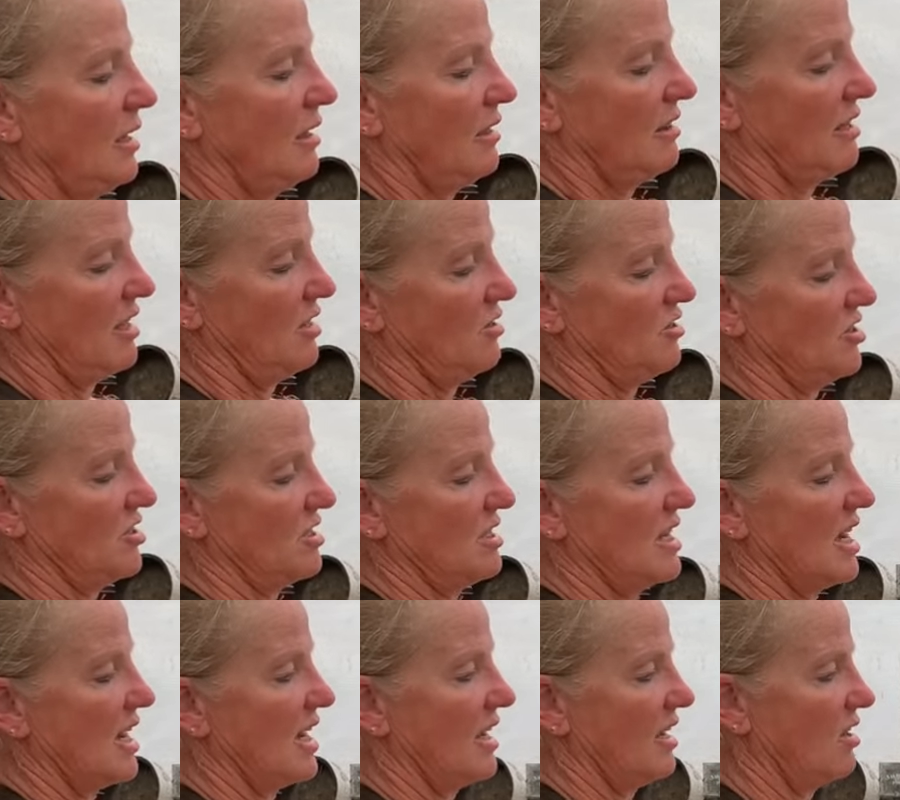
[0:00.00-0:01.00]
that are just
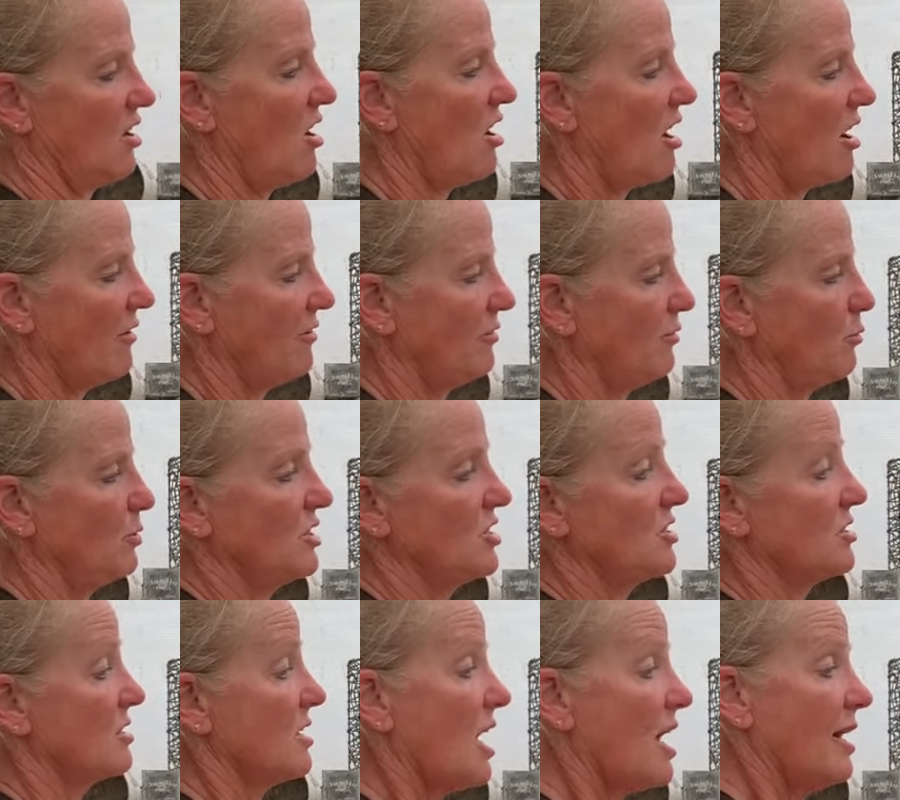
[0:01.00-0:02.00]
dying off, which
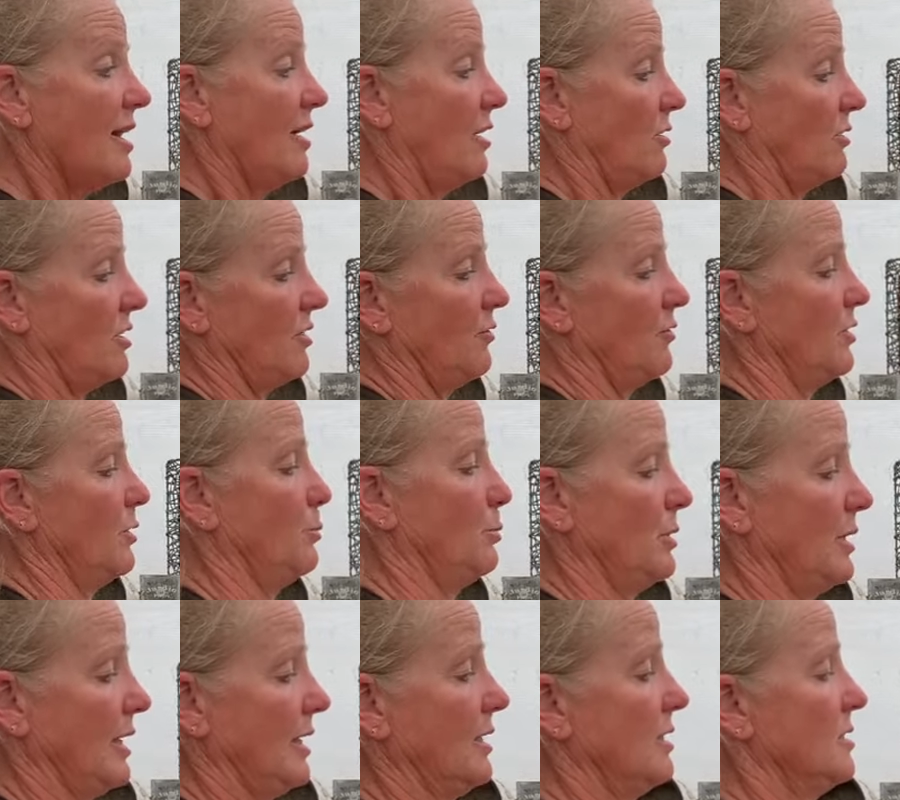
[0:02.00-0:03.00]
is not healthy for the
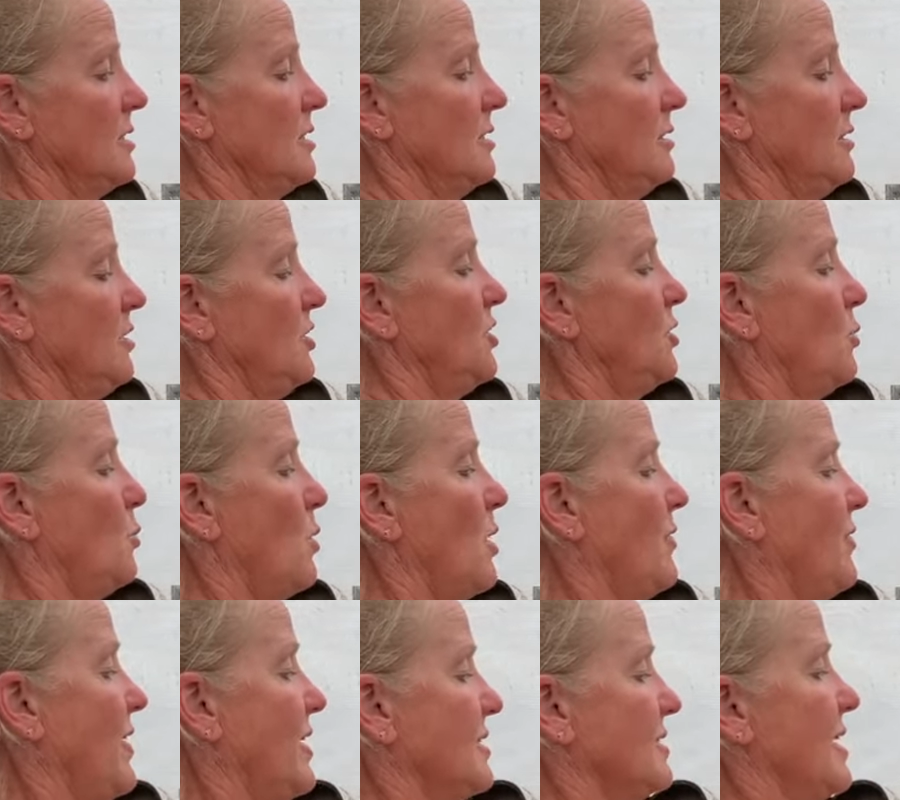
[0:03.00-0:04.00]
plant. You don't
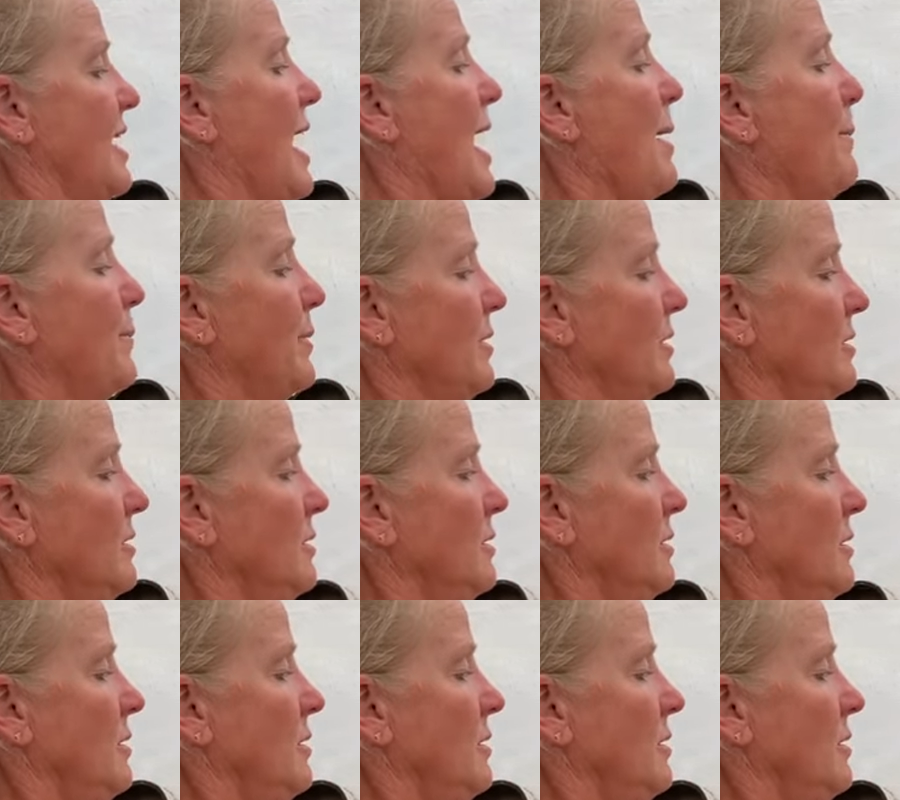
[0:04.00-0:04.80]
want that to happen.